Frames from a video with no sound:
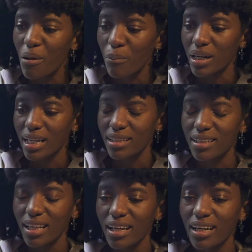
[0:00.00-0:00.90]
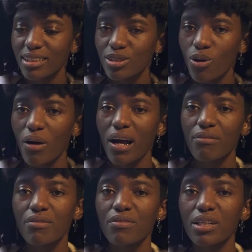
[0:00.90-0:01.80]
but i think i don't
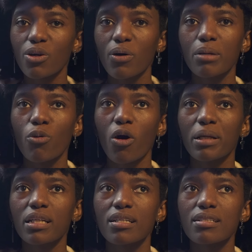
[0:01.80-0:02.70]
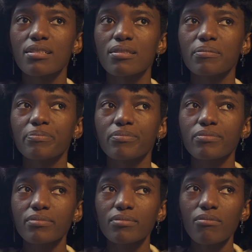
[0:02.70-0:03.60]
have the video anymore because
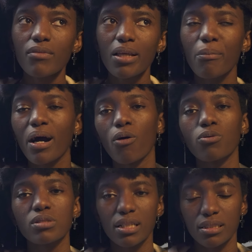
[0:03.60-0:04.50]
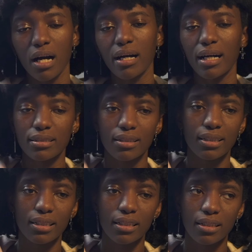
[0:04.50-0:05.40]
my old tiktok got
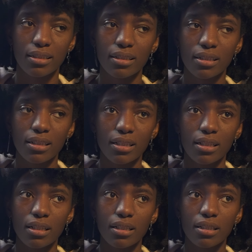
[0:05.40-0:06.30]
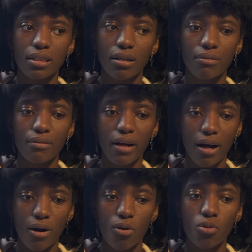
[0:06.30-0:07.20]
deleted
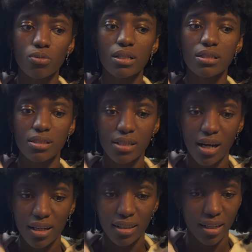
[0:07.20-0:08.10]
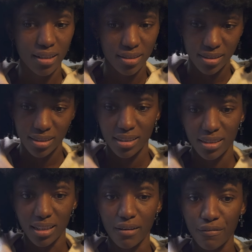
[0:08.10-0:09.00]
around this time like
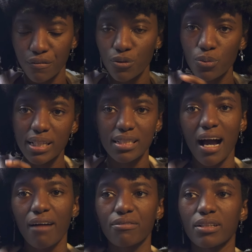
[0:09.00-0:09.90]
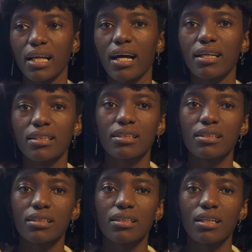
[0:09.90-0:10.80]
like a few weeks after that
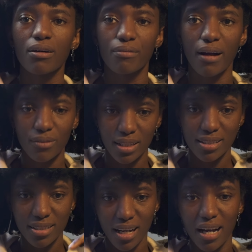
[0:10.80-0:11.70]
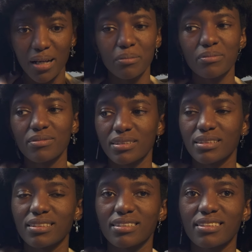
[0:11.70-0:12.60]
around this time
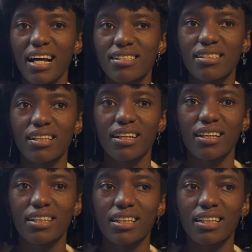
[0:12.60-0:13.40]
last year